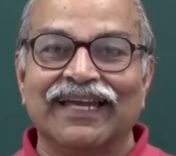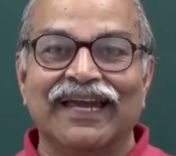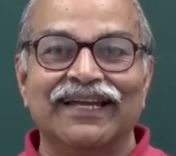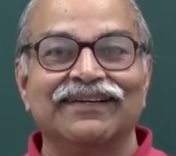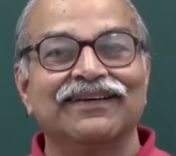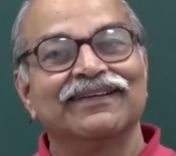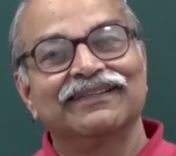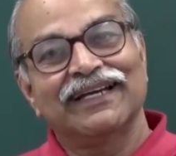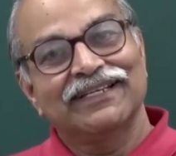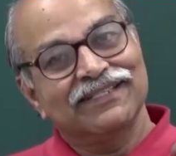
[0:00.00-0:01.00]
and
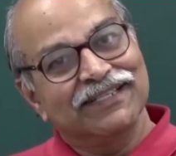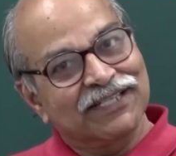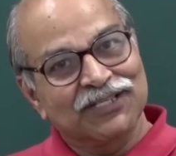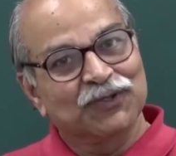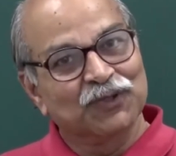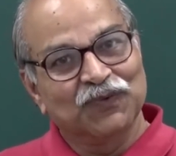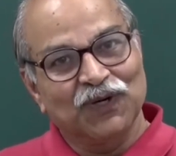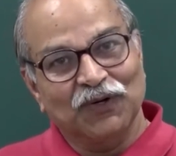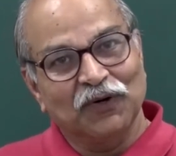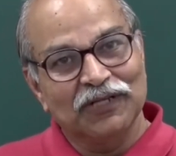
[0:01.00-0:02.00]
this is true
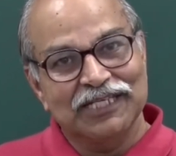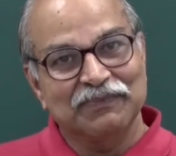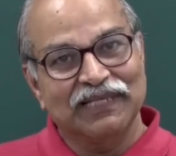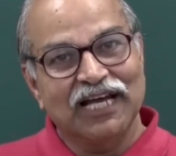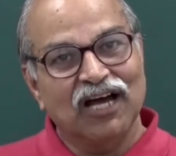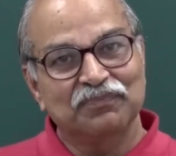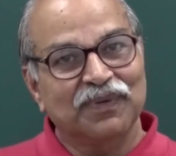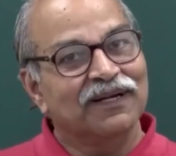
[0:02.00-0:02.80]
for all spin half